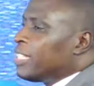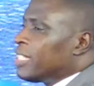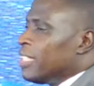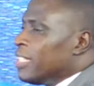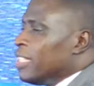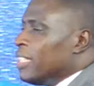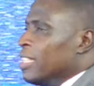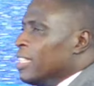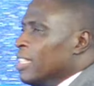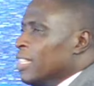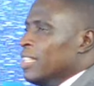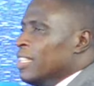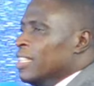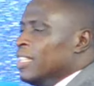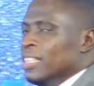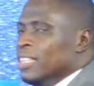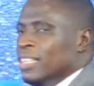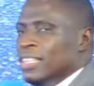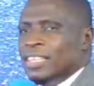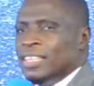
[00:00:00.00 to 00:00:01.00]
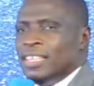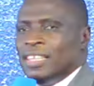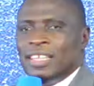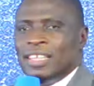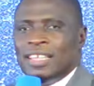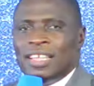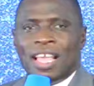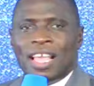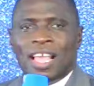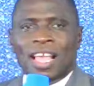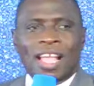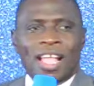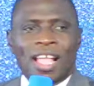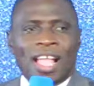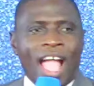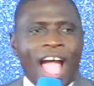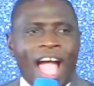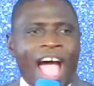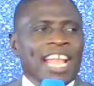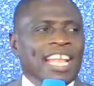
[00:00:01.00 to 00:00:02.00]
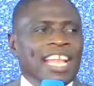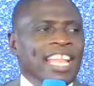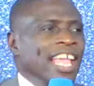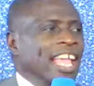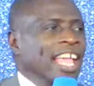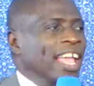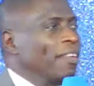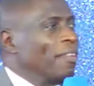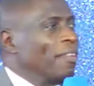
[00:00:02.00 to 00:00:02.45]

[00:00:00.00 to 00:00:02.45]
Ositudde nabbi. And the,